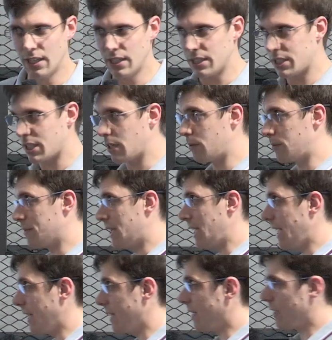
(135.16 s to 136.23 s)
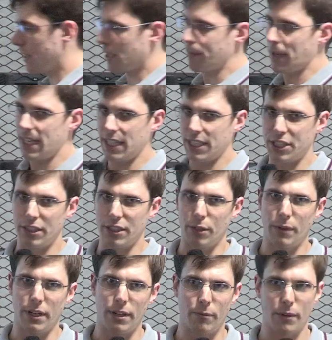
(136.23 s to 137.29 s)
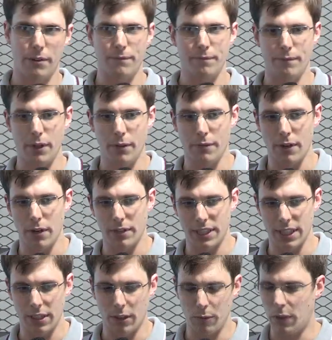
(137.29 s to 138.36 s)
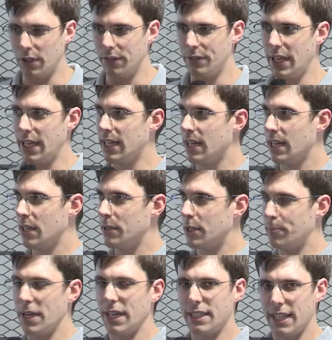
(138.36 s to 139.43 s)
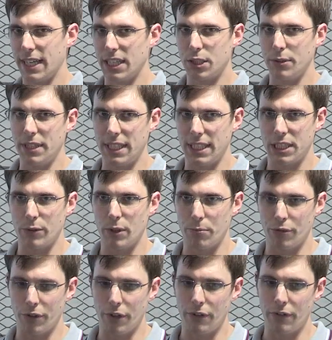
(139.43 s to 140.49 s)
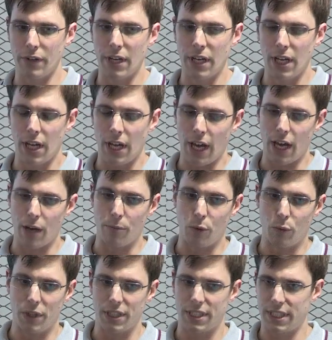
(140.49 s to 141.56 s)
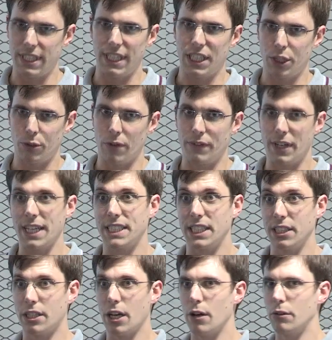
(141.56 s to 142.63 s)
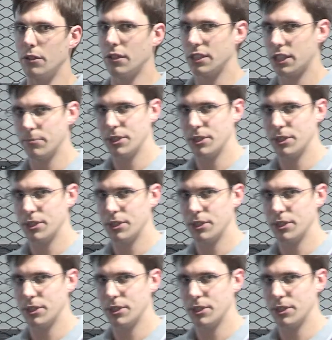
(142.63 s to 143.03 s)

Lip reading: So the main issue that we were focusing on, one of the big things we needed to improve was the issue of getting code onto